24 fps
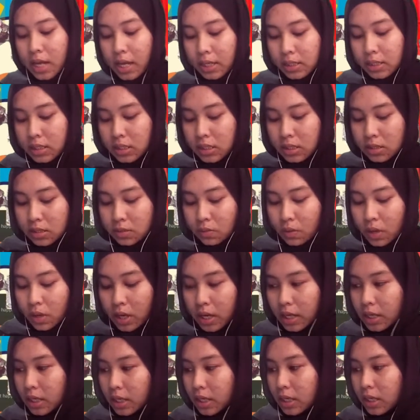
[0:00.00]
next
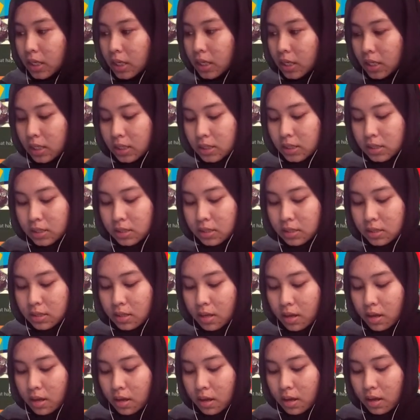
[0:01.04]
one is
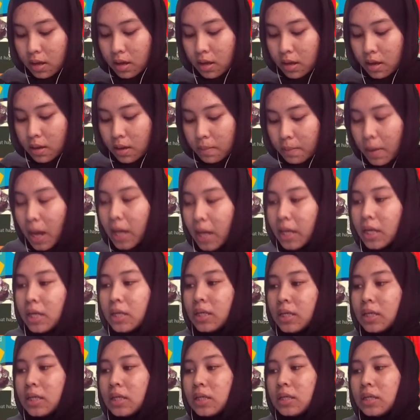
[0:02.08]

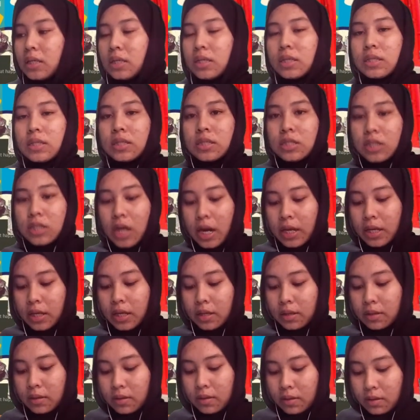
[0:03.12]
minor
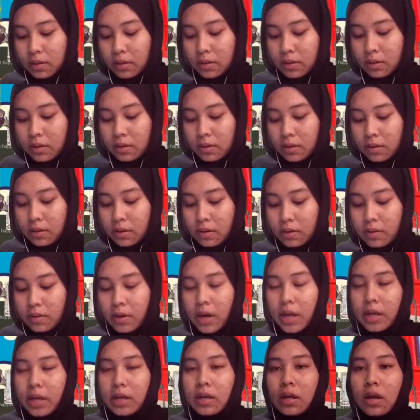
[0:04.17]
triad.
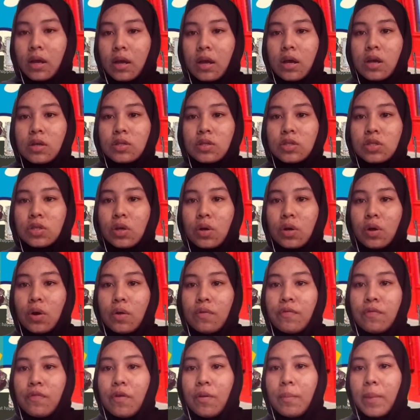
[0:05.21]
Alright,
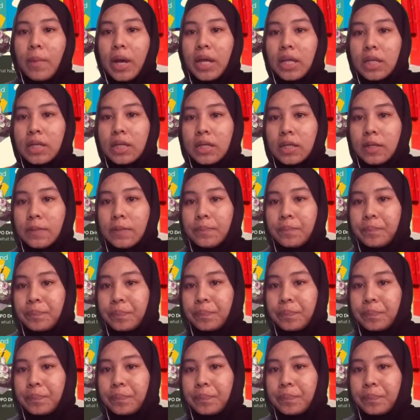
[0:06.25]
so for minor,